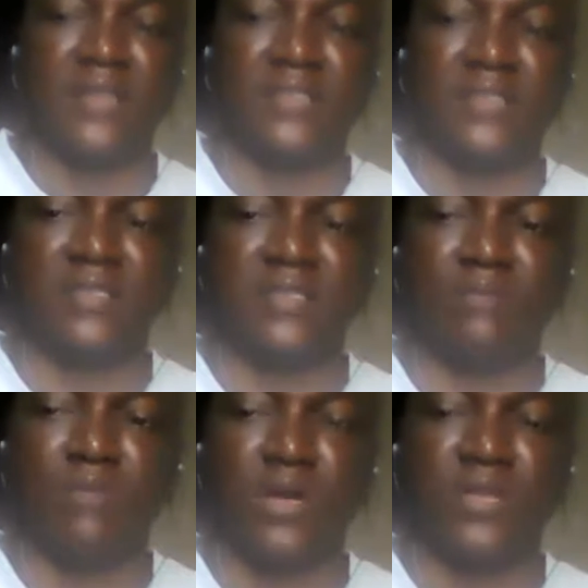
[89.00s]
this
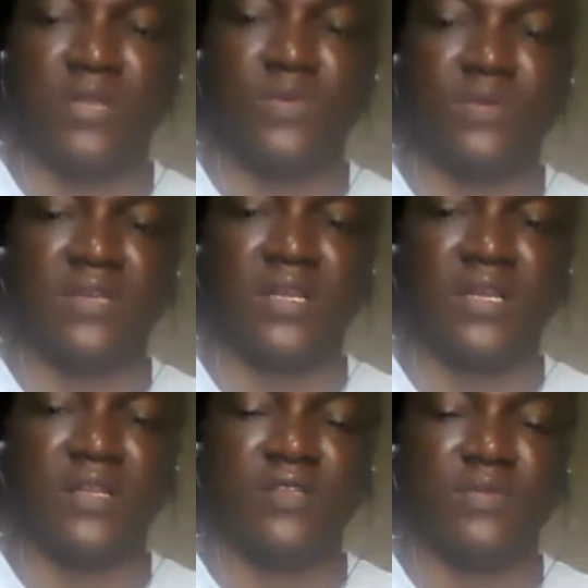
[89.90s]
morning. We'll take a
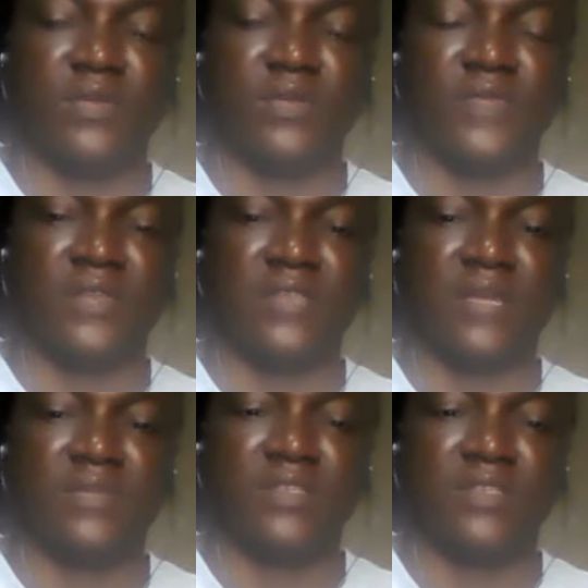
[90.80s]
little bit of our
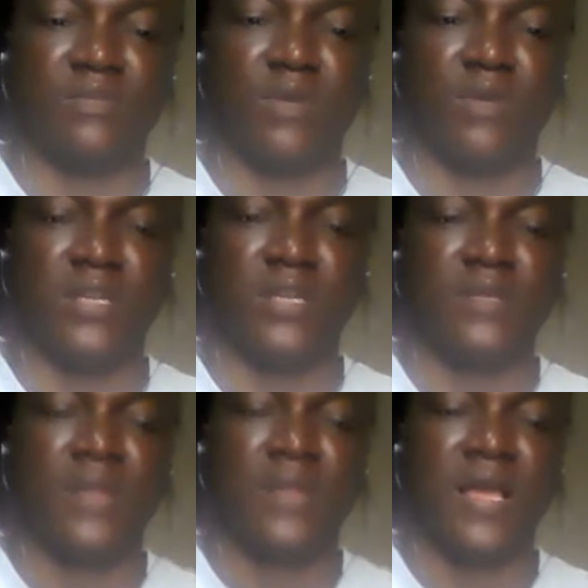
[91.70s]
time this morning
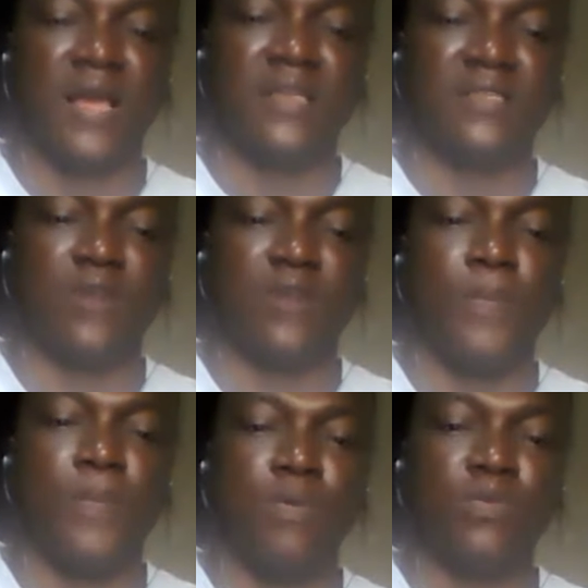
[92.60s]
and this
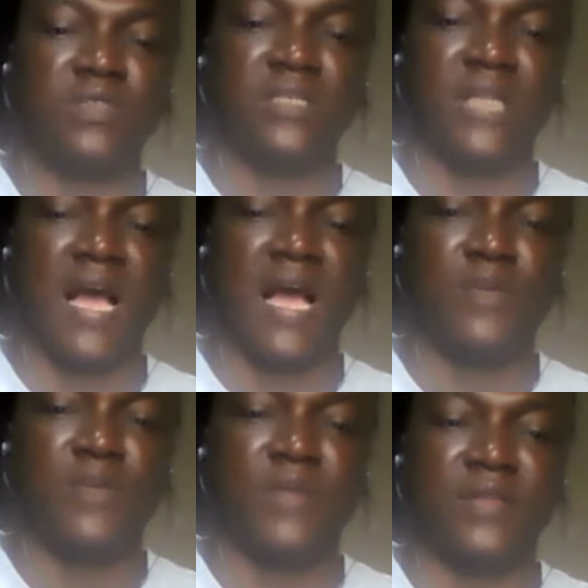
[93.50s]
opposing
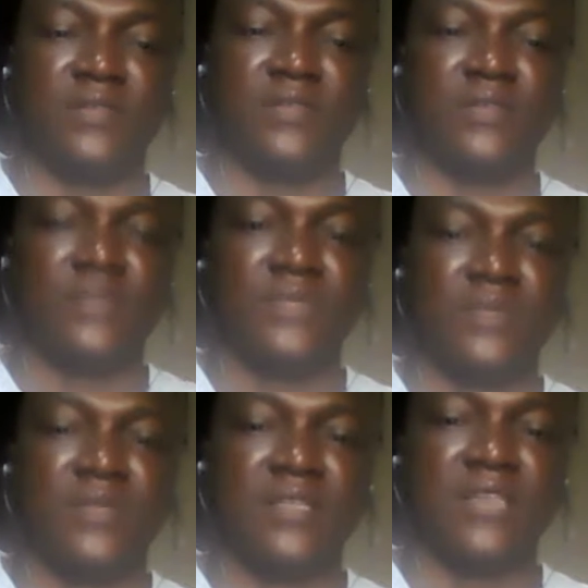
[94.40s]
argument.
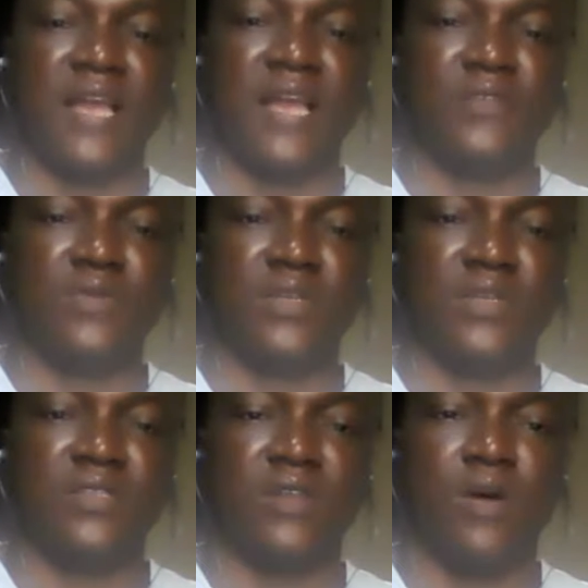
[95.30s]
The title
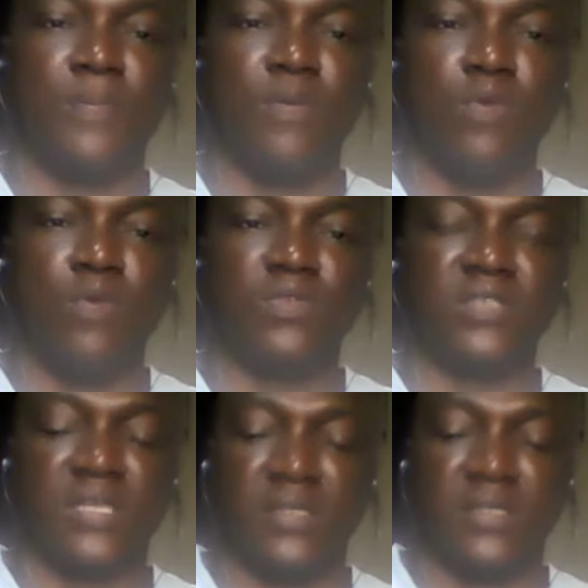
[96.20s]
is
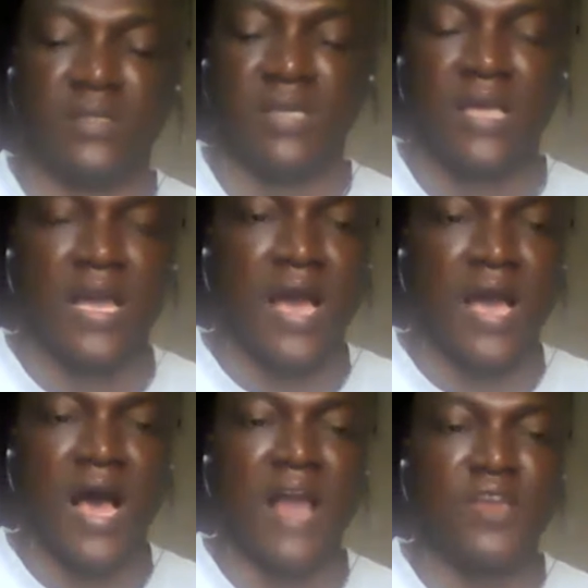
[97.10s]
Opposing
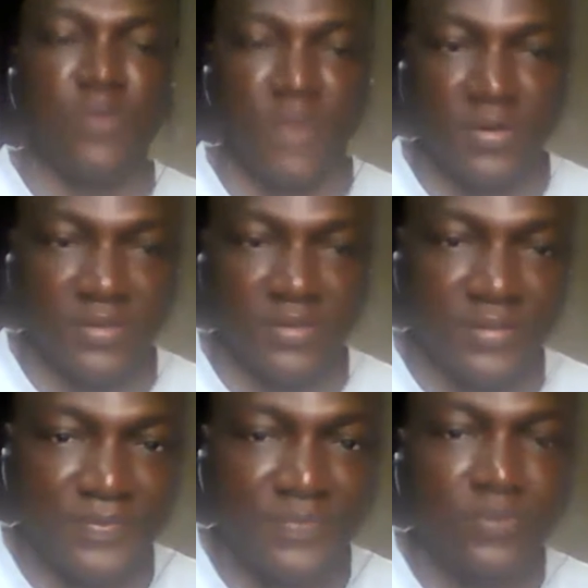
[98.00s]
Argument.
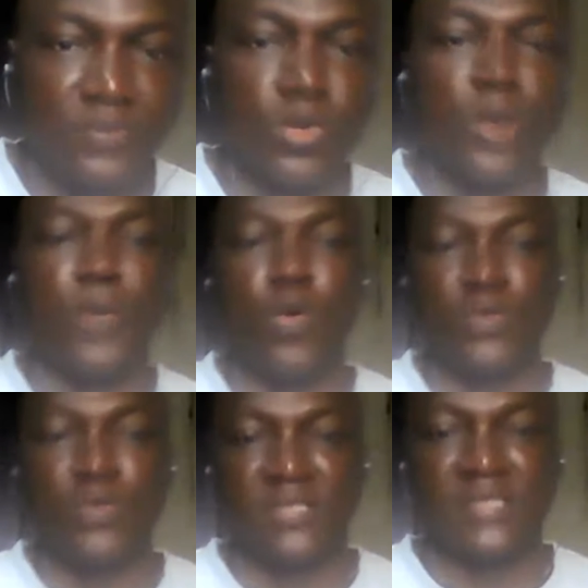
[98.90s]

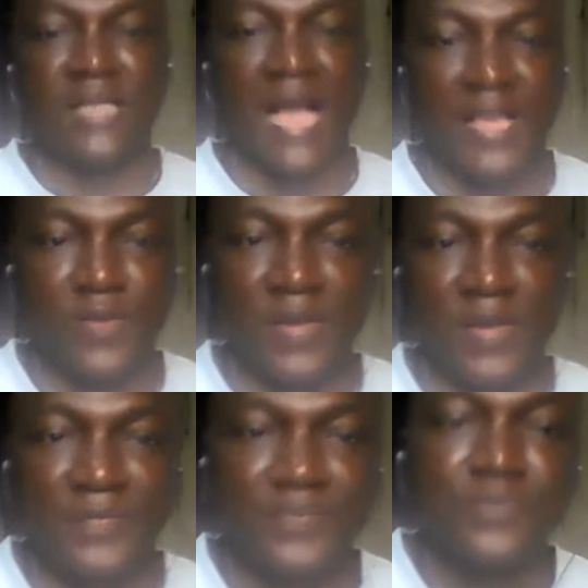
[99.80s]
Opposing Argument.